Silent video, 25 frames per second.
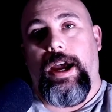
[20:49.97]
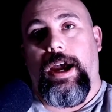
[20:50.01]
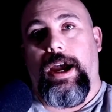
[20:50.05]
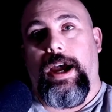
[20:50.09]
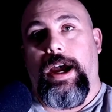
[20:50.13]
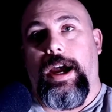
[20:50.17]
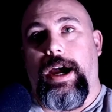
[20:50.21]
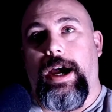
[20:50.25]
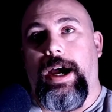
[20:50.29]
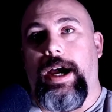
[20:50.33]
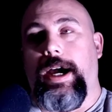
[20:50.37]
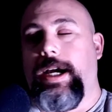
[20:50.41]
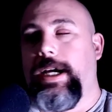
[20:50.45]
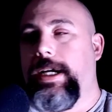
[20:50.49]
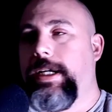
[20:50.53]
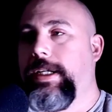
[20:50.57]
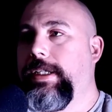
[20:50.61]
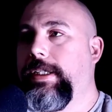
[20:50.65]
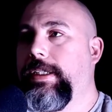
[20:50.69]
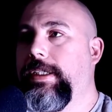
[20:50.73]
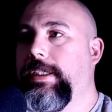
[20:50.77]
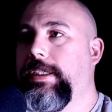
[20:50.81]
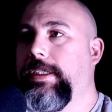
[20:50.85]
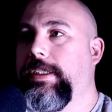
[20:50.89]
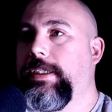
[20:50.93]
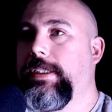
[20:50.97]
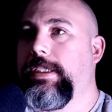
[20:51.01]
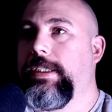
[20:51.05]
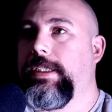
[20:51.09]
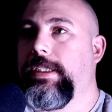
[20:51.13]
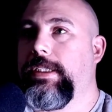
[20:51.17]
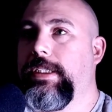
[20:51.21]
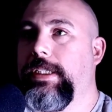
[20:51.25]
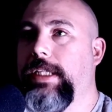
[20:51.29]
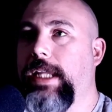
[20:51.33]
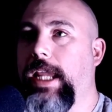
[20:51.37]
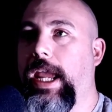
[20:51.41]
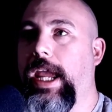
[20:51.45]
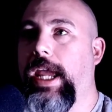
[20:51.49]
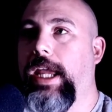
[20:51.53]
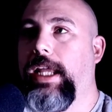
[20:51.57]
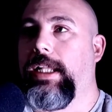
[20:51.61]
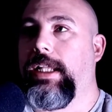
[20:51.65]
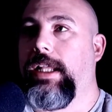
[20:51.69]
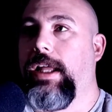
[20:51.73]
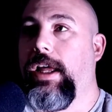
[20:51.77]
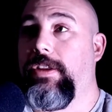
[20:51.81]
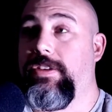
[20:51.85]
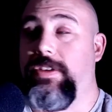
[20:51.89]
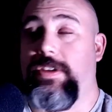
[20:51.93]

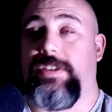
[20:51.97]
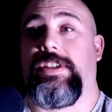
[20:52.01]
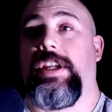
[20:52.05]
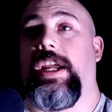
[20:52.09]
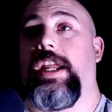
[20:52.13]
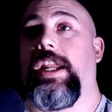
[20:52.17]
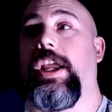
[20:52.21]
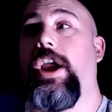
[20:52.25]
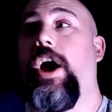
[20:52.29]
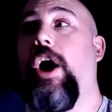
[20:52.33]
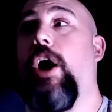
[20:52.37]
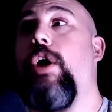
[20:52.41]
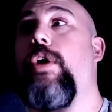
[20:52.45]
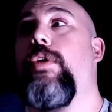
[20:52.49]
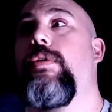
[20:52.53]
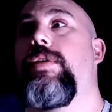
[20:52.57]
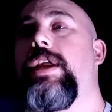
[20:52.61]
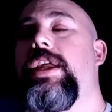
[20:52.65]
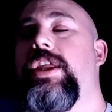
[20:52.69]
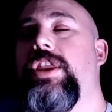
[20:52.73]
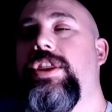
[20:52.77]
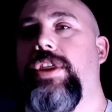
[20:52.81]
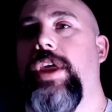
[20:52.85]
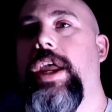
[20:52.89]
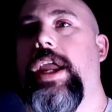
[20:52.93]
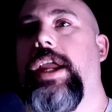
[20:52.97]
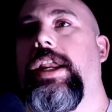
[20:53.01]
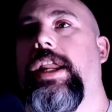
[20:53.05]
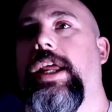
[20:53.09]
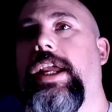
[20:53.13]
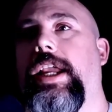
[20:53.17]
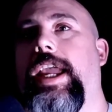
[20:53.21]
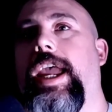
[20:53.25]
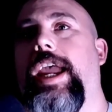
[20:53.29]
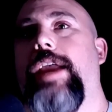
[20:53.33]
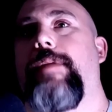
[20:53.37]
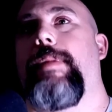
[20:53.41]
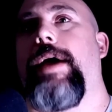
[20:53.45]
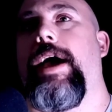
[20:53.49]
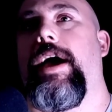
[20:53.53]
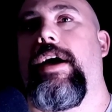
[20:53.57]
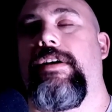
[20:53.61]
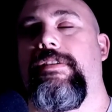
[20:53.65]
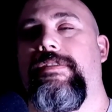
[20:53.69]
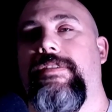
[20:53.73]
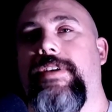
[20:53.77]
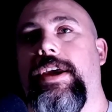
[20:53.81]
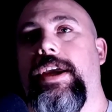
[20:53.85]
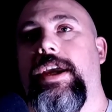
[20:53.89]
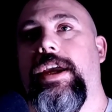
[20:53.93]
I say, the only thing that came out
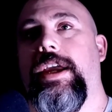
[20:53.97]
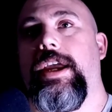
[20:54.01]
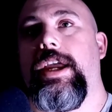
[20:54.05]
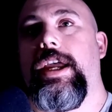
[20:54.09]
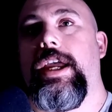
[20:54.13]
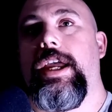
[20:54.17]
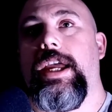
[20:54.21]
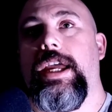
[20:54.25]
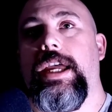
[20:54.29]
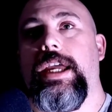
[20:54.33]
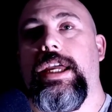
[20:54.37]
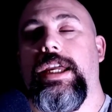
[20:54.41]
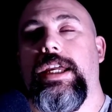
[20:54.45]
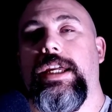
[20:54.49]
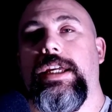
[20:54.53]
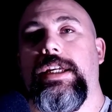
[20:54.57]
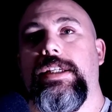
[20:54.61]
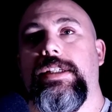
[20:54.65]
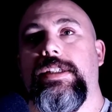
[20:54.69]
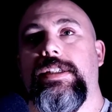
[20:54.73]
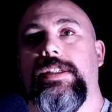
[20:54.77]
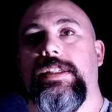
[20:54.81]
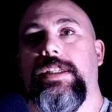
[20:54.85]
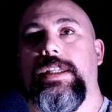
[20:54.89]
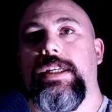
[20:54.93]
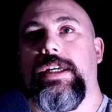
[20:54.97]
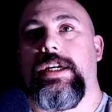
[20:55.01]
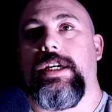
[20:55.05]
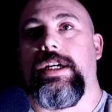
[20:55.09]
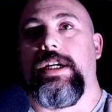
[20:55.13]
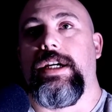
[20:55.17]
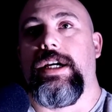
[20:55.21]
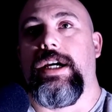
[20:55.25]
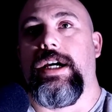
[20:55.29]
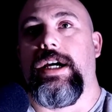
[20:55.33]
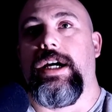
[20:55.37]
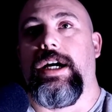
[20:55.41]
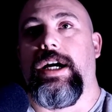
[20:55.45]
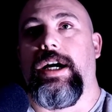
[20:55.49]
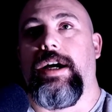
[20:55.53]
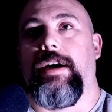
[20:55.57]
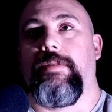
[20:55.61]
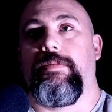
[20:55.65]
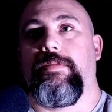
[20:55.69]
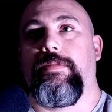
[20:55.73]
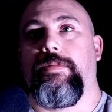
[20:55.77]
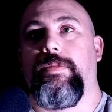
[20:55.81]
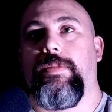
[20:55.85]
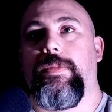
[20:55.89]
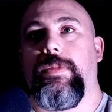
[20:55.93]
of it is that
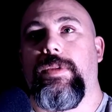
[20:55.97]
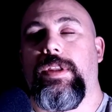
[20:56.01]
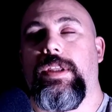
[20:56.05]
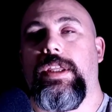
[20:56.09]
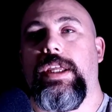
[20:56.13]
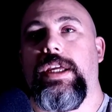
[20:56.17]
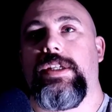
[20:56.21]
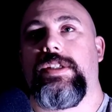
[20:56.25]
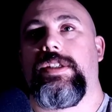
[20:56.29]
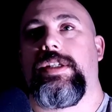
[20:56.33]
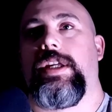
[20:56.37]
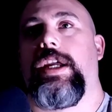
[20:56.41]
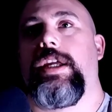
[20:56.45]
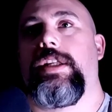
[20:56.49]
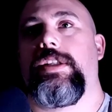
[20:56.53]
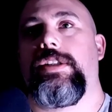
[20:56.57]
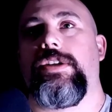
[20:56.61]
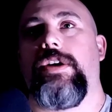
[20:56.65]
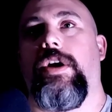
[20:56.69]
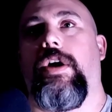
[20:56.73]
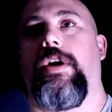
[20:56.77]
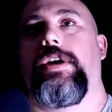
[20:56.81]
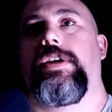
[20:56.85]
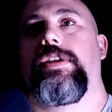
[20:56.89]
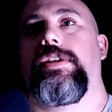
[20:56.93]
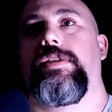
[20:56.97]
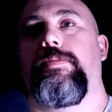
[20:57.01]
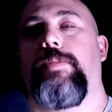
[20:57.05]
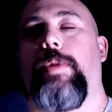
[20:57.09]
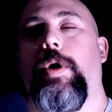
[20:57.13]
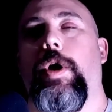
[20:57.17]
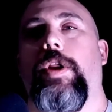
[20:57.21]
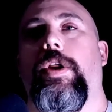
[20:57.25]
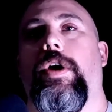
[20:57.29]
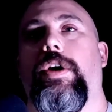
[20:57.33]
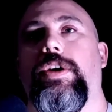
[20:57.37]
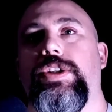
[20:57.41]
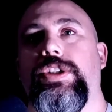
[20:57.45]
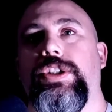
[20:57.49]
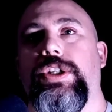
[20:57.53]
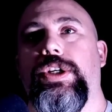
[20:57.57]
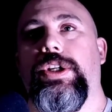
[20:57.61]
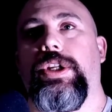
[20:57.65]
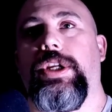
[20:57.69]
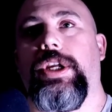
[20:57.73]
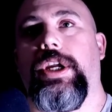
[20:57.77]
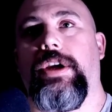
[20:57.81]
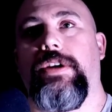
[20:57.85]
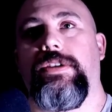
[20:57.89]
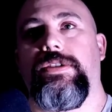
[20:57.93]
this enticed By Night
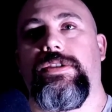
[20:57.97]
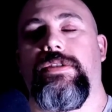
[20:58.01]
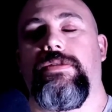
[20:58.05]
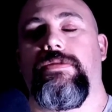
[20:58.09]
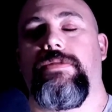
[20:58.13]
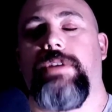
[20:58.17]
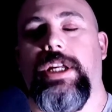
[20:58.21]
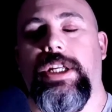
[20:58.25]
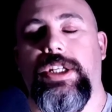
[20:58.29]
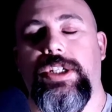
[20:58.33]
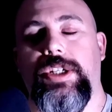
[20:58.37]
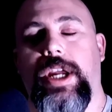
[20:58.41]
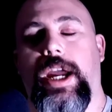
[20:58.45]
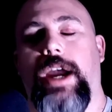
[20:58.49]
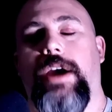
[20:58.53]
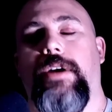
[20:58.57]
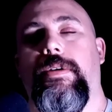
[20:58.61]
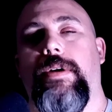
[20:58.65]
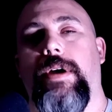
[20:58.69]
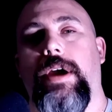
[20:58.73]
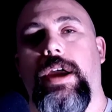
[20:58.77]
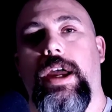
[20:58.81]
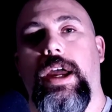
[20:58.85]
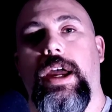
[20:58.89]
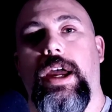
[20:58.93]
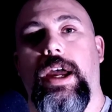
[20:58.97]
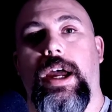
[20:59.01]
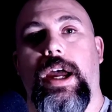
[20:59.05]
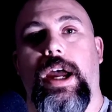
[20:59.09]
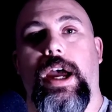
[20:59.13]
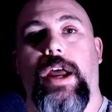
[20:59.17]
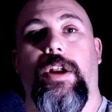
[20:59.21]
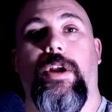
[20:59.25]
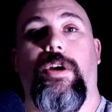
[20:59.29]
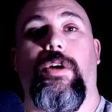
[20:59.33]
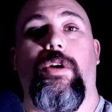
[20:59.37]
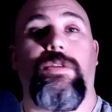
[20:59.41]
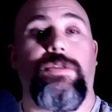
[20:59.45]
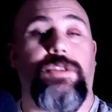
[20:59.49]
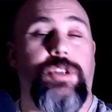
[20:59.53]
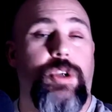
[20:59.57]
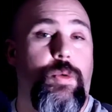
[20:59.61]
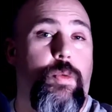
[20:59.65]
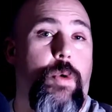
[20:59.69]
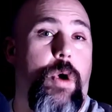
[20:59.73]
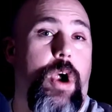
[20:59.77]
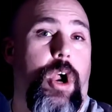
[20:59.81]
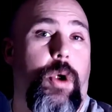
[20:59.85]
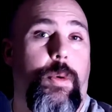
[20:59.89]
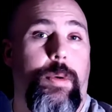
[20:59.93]
Studios to reach out, and I got to
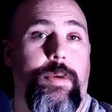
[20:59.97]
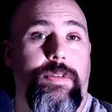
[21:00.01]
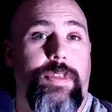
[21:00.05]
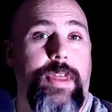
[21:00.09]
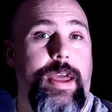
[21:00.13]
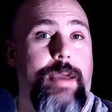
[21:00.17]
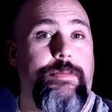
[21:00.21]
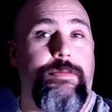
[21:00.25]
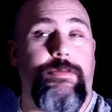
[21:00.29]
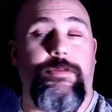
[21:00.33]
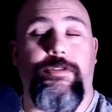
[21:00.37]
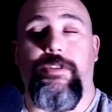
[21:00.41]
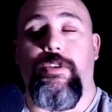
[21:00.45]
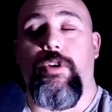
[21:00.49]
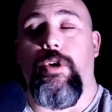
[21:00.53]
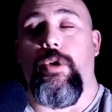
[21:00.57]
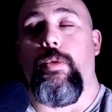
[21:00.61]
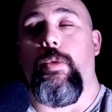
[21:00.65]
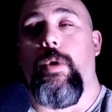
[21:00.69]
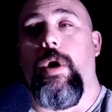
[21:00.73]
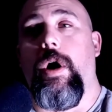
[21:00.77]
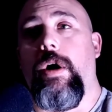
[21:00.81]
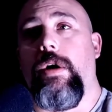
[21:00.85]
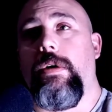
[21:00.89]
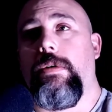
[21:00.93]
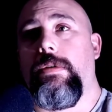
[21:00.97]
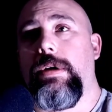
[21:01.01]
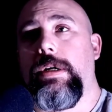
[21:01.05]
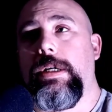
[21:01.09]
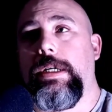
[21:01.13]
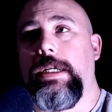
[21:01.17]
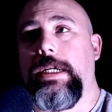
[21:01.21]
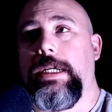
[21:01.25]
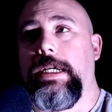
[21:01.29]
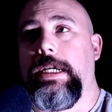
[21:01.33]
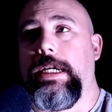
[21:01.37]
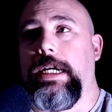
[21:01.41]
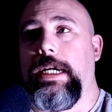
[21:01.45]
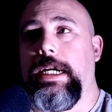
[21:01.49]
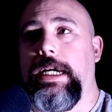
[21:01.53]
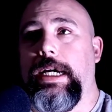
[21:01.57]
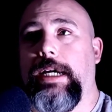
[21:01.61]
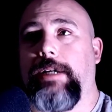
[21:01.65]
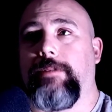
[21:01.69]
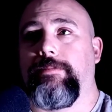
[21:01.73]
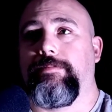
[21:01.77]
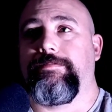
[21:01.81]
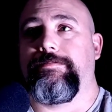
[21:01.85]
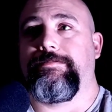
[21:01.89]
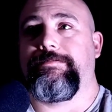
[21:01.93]
work with them for a while.
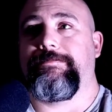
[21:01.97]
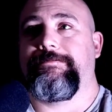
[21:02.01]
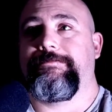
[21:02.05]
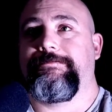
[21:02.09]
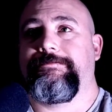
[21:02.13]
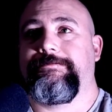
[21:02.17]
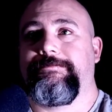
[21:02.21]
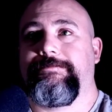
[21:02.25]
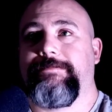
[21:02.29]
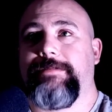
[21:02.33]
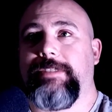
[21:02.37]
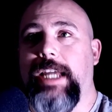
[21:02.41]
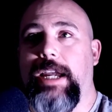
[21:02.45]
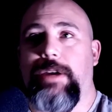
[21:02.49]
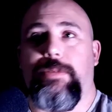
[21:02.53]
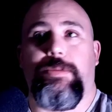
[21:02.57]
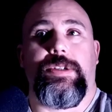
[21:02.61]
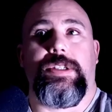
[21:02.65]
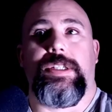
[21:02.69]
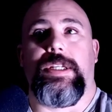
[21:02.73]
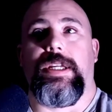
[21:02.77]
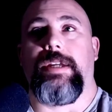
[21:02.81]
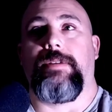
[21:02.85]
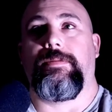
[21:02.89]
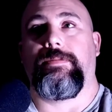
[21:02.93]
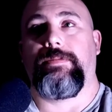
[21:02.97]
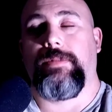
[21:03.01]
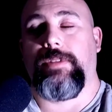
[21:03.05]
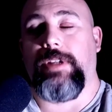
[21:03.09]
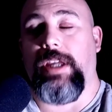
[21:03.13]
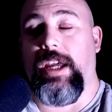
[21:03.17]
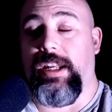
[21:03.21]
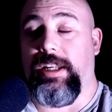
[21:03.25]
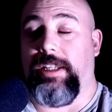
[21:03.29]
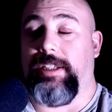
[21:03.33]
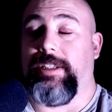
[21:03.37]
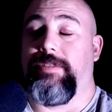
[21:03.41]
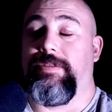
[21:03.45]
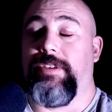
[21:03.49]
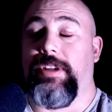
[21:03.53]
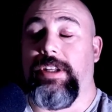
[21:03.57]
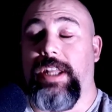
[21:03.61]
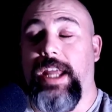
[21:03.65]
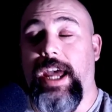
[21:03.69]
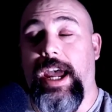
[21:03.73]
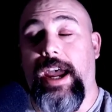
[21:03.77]
That was it. And even that,